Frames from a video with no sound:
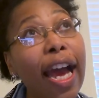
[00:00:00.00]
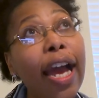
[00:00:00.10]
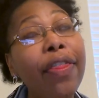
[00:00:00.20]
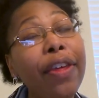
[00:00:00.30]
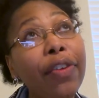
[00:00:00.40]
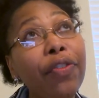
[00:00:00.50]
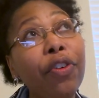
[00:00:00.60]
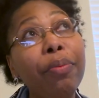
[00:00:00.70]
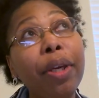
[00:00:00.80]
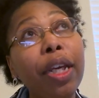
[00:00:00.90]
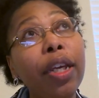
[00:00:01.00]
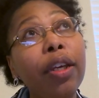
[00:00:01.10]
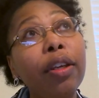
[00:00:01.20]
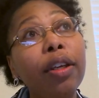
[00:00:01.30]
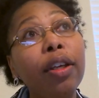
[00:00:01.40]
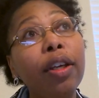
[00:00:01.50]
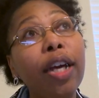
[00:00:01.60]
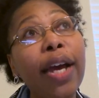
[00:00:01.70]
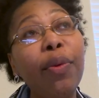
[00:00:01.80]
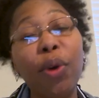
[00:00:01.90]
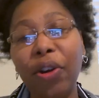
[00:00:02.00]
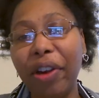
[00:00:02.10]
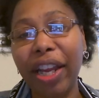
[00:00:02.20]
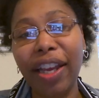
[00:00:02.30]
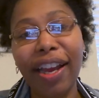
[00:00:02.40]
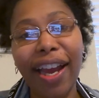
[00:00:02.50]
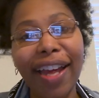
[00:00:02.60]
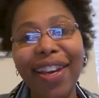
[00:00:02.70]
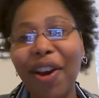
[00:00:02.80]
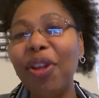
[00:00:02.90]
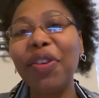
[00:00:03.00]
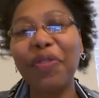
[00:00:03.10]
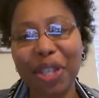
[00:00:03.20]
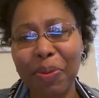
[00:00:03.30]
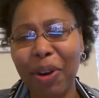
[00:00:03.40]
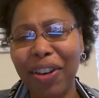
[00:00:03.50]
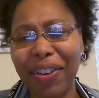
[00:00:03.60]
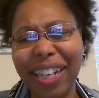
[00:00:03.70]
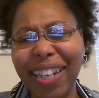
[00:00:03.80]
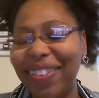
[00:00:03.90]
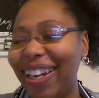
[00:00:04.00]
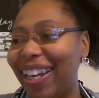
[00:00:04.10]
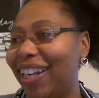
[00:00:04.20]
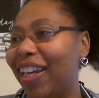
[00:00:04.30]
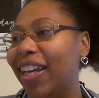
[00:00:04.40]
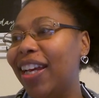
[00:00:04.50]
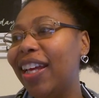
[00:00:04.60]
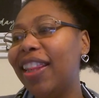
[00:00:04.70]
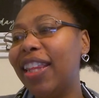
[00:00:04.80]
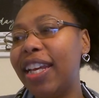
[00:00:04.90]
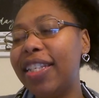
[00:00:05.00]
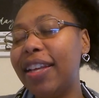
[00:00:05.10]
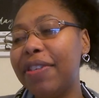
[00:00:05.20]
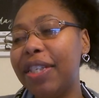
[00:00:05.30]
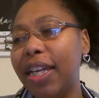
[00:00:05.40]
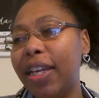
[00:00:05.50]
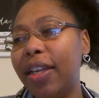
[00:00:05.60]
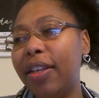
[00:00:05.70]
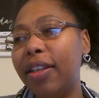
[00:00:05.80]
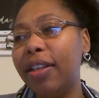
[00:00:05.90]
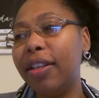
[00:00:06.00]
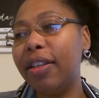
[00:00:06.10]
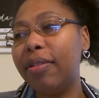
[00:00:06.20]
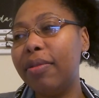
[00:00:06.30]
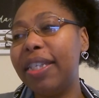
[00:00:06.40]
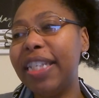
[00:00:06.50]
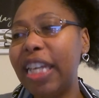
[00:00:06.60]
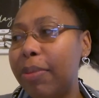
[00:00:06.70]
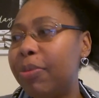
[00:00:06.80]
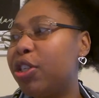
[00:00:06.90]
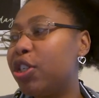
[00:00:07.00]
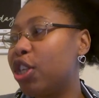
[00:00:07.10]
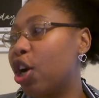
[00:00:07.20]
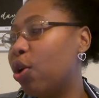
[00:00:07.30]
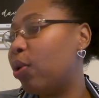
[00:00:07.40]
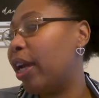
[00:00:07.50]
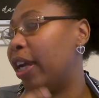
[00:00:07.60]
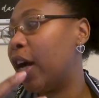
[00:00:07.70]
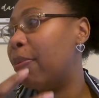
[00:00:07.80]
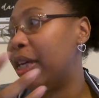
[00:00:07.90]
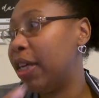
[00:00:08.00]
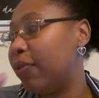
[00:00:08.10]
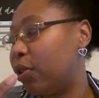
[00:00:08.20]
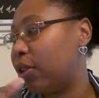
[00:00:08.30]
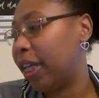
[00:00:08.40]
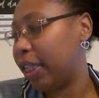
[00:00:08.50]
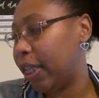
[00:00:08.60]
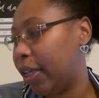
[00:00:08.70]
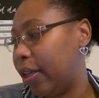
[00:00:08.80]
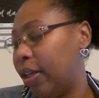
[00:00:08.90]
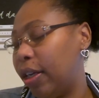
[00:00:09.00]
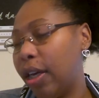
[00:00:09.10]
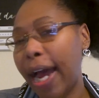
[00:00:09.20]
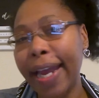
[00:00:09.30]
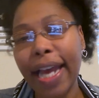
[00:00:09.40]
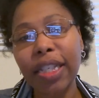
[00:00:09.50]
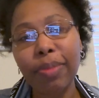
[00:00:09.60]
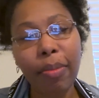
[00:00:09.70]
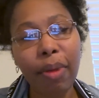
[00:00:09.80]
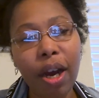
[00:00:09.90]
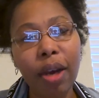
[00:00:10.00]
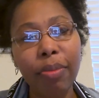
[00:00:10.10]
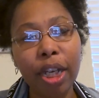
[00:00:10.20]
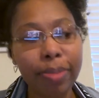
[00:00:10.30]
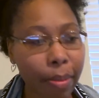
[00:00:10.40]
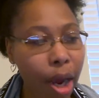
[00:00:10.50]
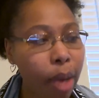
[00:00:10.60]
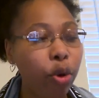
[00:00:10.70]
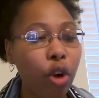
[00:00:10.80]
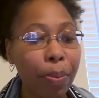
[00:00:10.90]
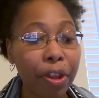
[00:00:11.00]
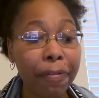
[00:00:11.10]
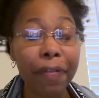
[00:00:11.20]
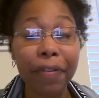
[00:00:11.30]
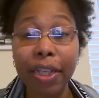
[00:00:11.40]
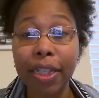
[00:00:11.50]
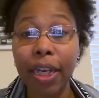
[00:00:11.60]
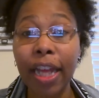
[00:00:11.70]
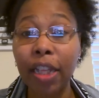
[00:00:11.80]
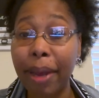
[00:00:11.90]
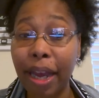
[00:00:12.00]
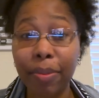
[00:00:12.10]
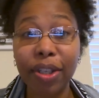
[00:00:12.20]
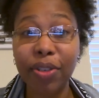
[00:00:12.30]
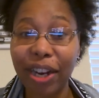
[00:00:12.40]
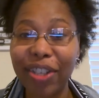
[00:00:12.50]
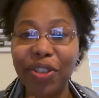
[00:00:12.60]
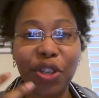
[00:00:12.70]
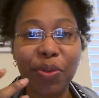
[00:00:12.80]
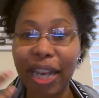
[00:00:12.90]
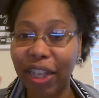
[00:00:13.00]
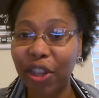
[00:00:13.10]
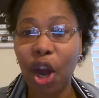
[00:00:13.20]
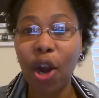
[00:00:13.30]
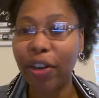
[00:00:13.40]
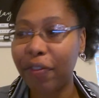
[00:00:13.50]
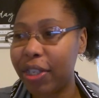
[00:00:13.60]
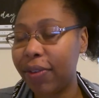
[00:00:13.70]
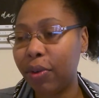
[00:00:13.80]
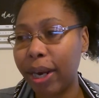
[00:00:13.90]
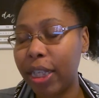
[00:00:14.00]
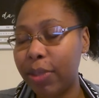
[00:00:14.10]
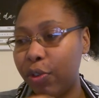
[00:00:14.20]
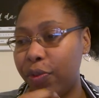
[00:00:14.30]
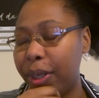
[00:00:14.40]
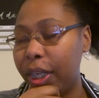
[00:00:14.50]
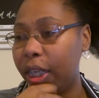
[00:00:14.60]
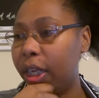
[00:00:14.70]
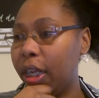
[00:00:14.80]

I think for me, I worry. I think all of us worry, right? Things have seemed so in upheaval lately. I asked my mom, because my mom grew up in the 50s in Alabama, right? So she was like in the heart of the civil rights movement.